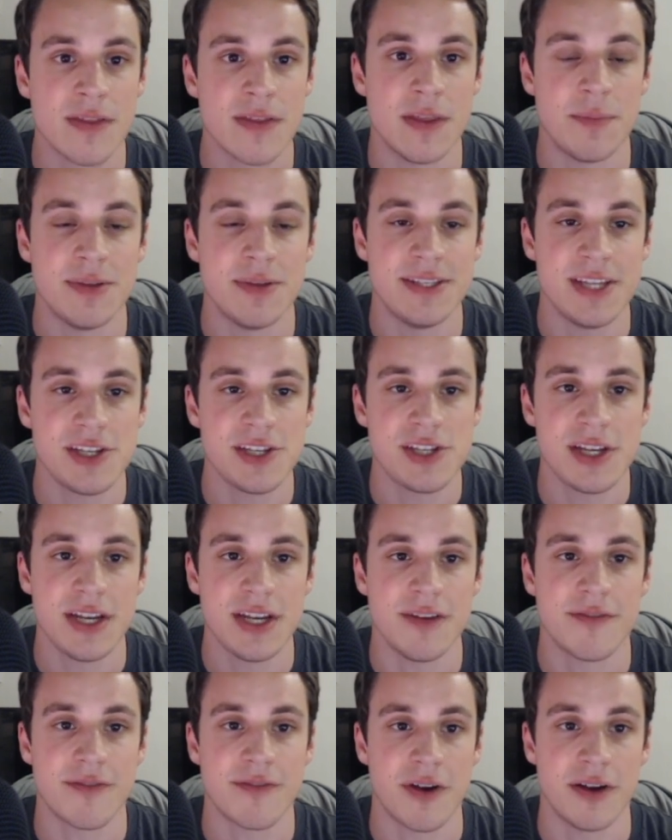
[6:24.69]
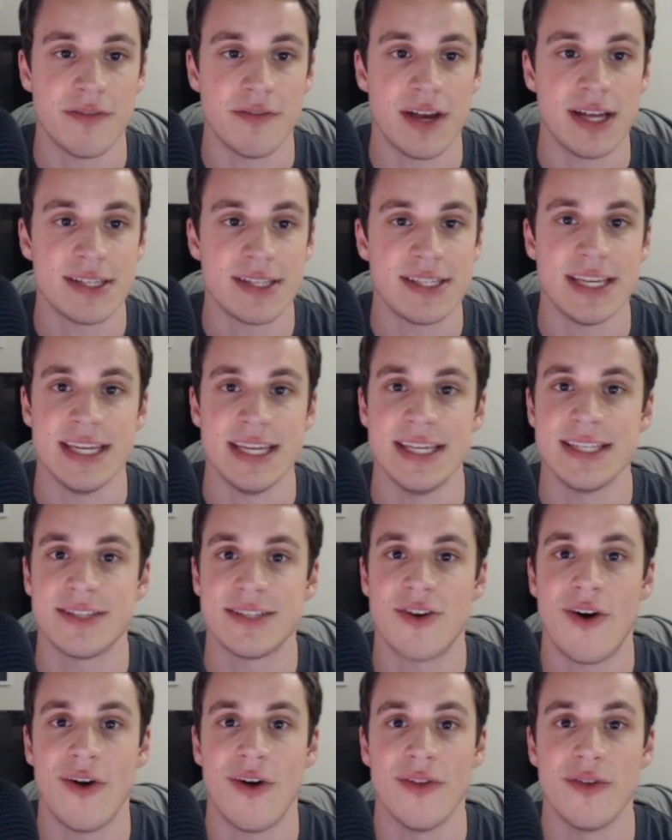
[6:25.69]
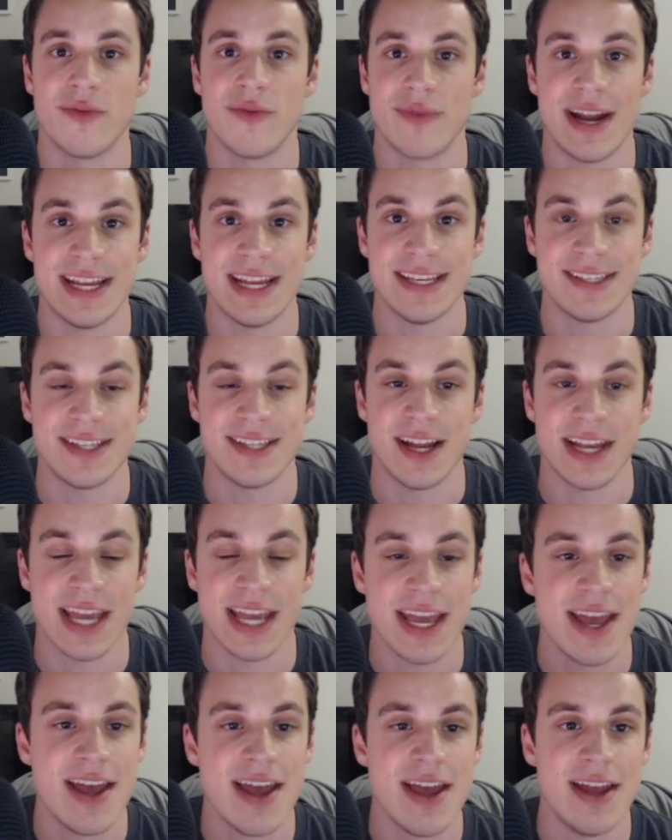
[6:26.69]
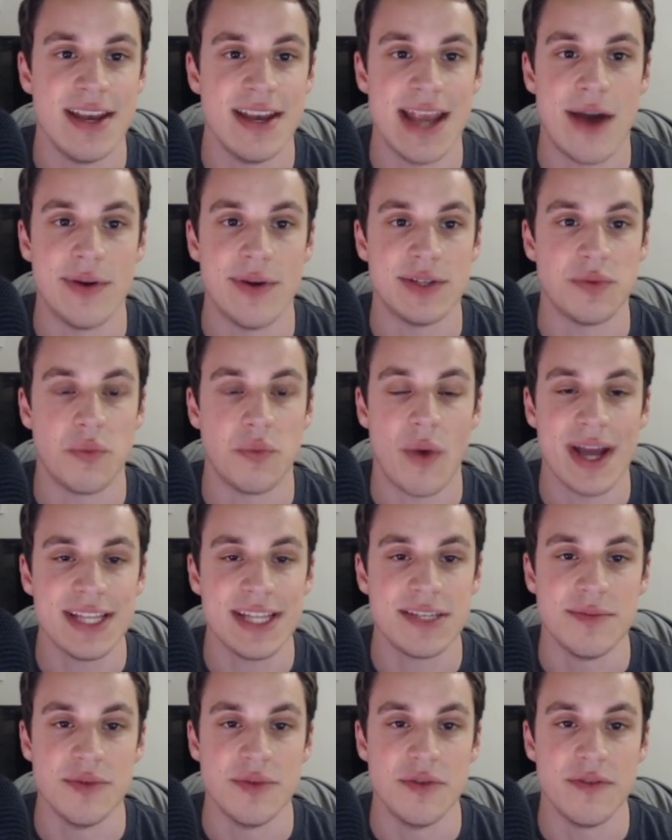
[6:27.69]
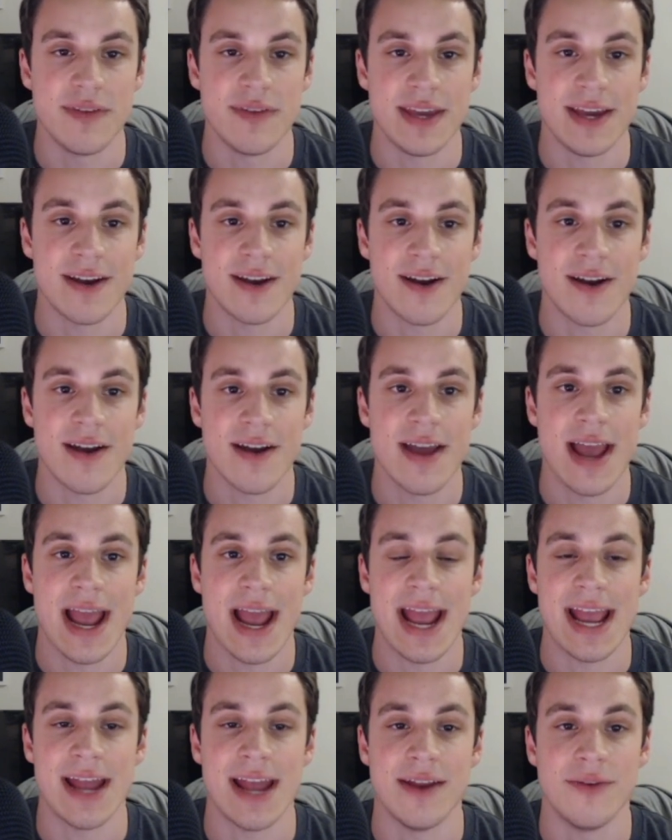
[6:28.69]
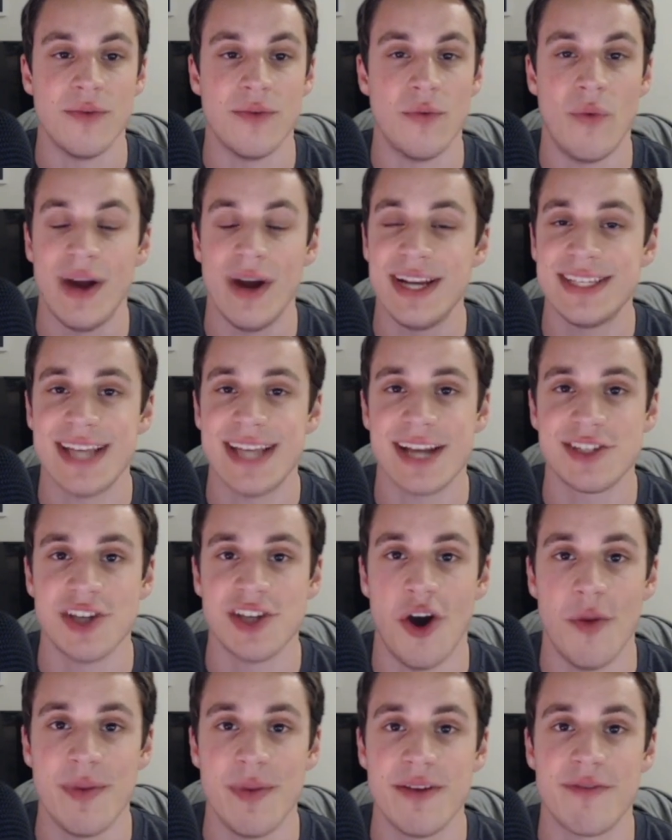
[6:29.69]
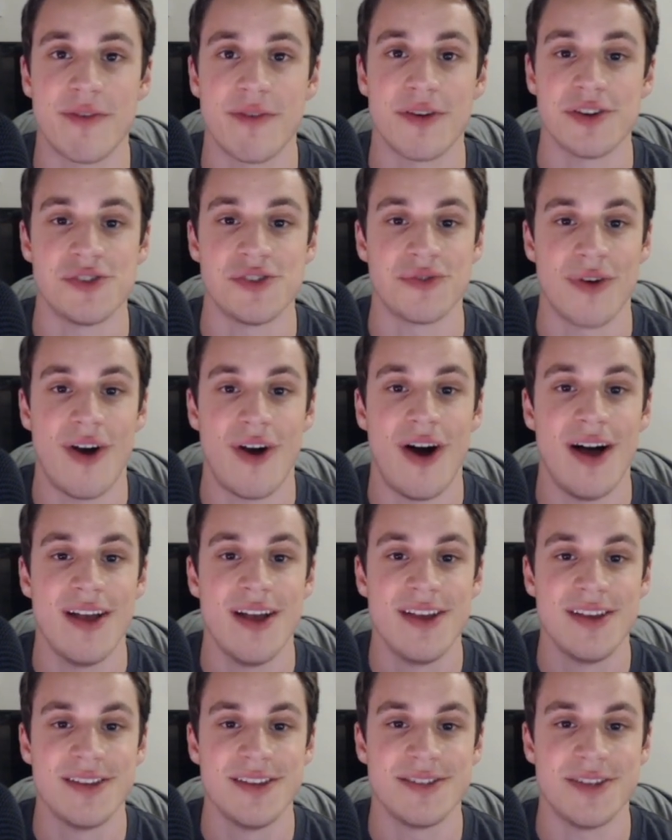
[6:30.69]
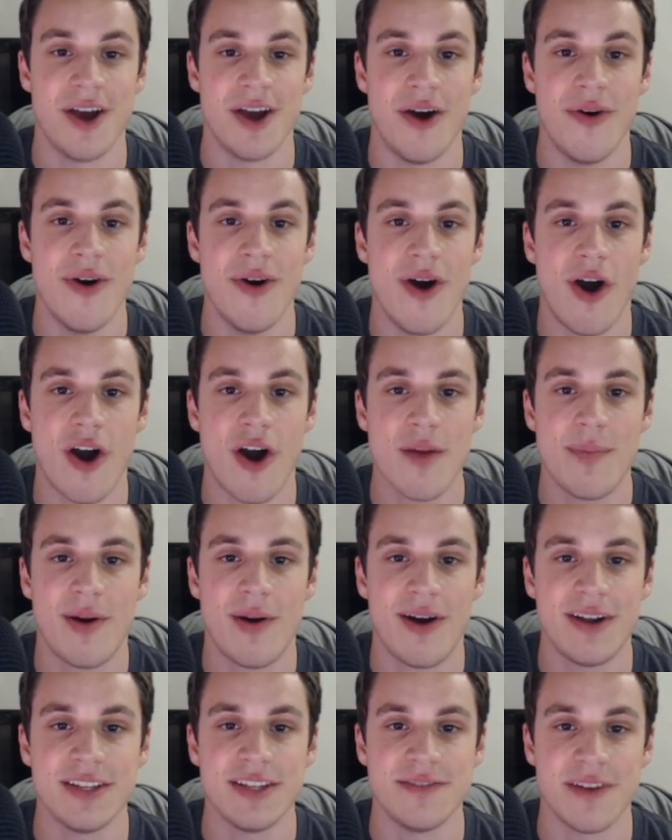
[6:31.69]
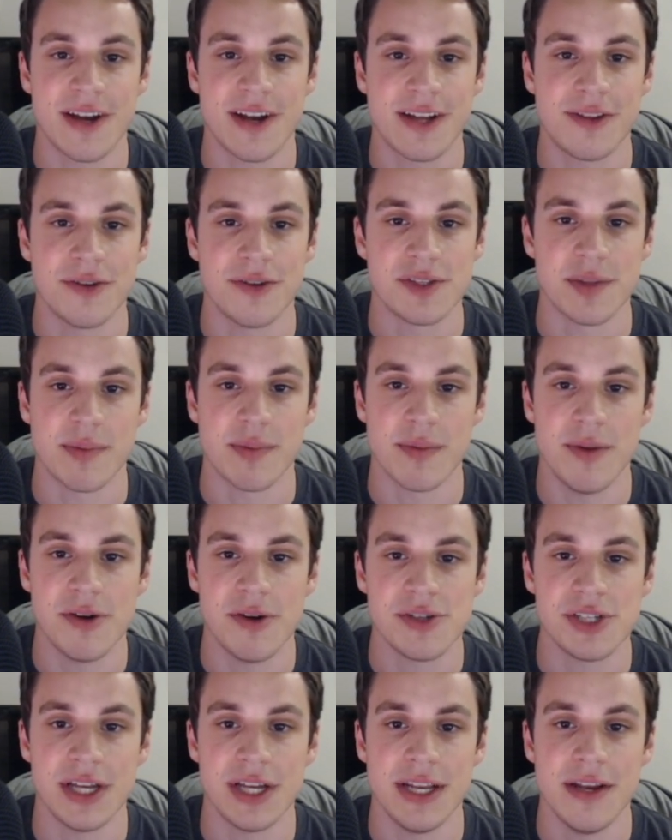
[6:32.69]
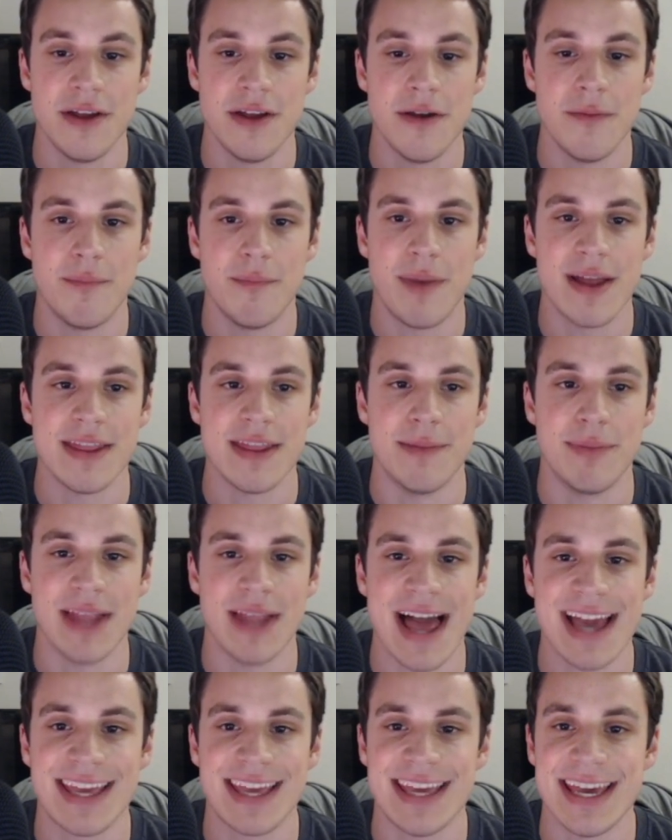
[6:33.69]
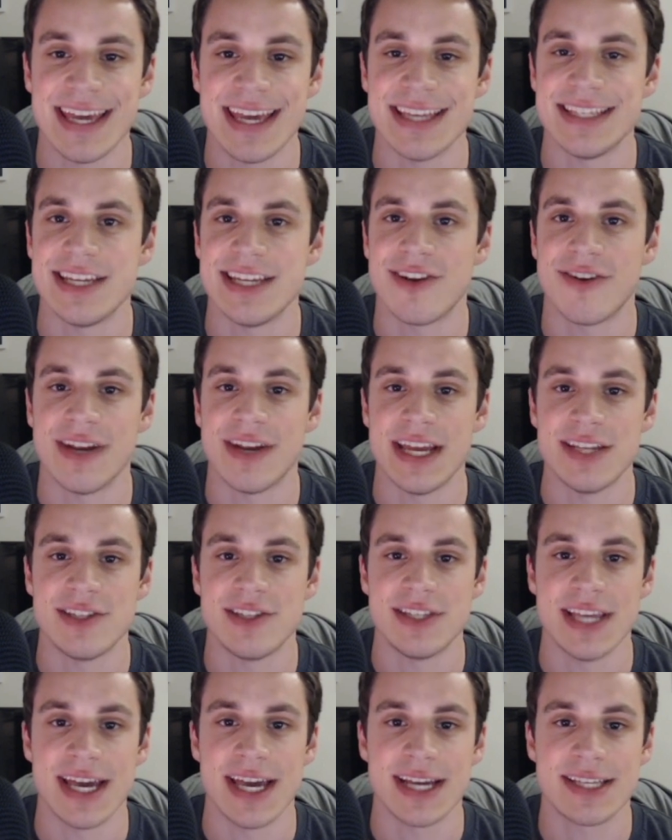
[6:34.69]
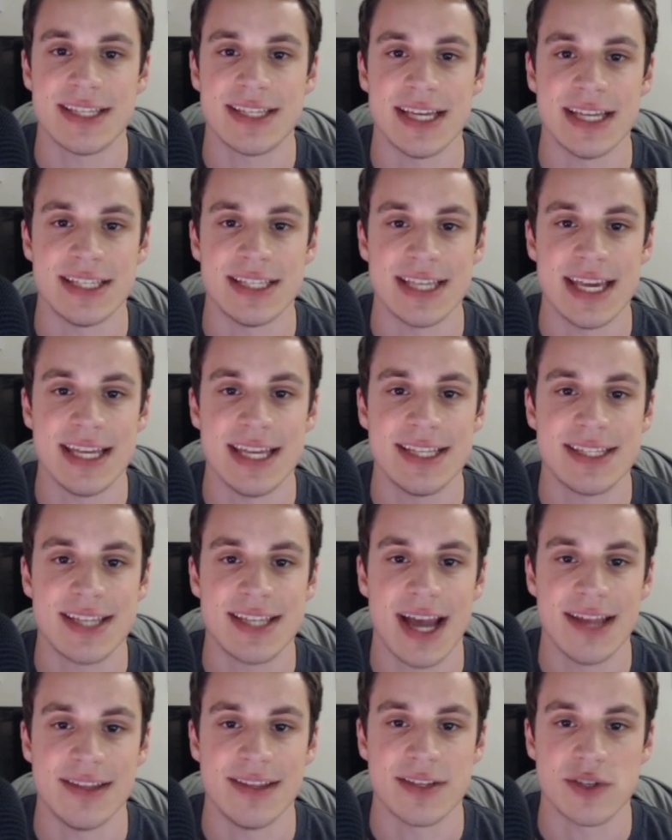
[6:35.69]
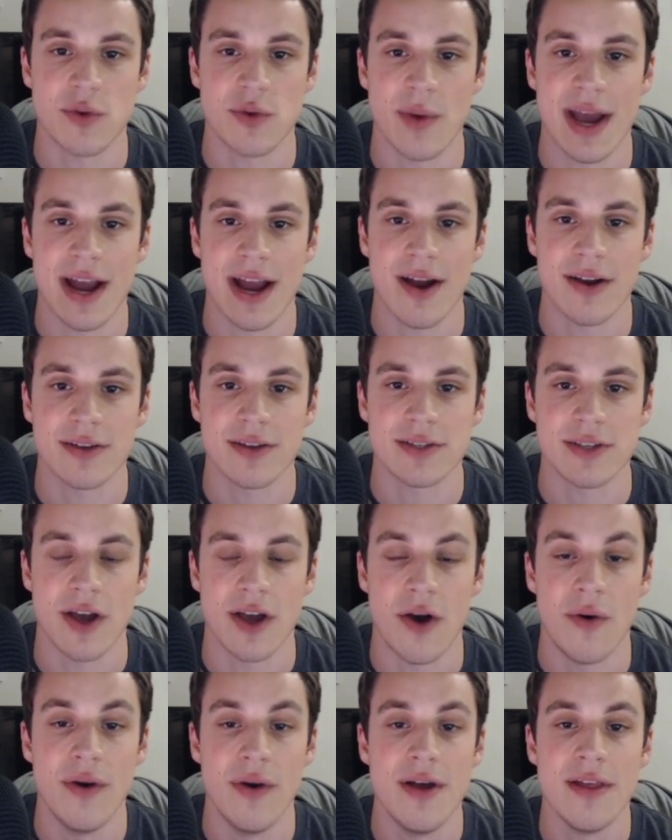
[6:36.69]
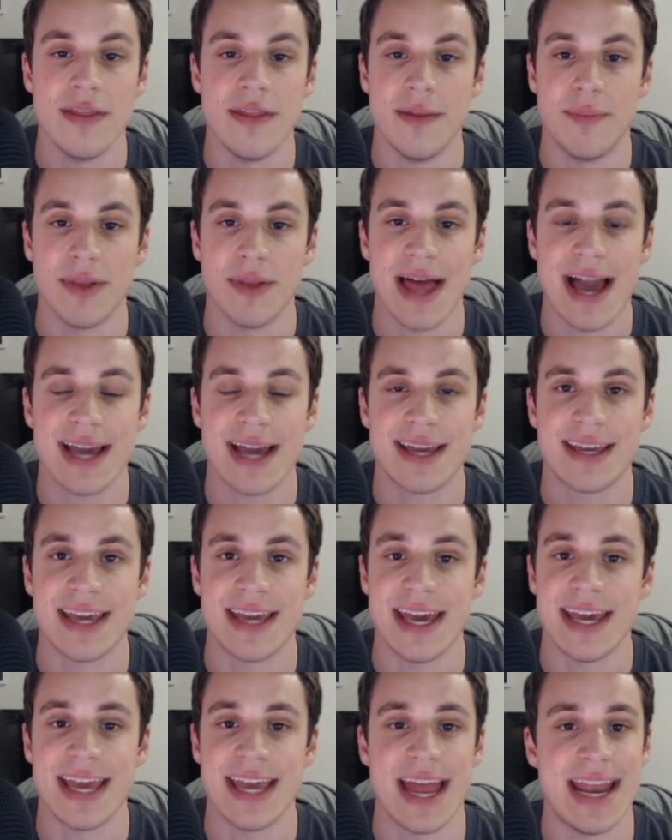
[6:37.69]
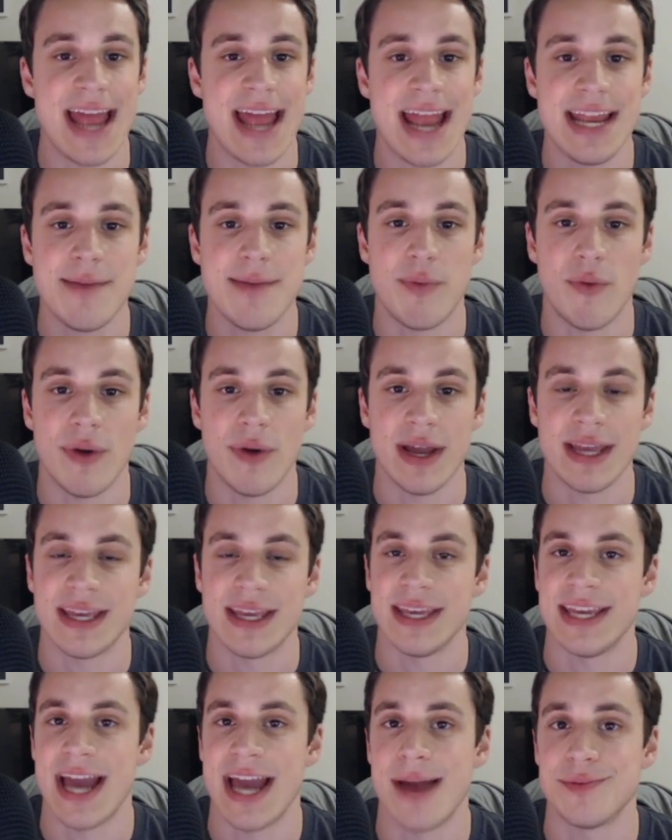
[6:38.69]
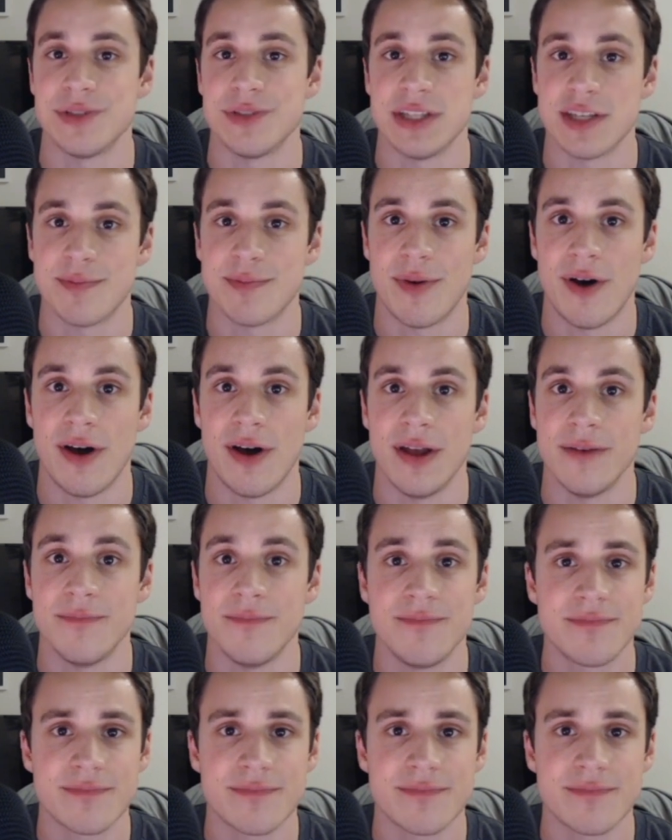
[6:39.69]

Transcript: The position in front of us is called the ready study. Now it's white to move here, and white is actually hoping for a draw. So our pawn is very close to promotion, but the black king is here on h6. It's inside the square, so the black king at any point can capture this pawn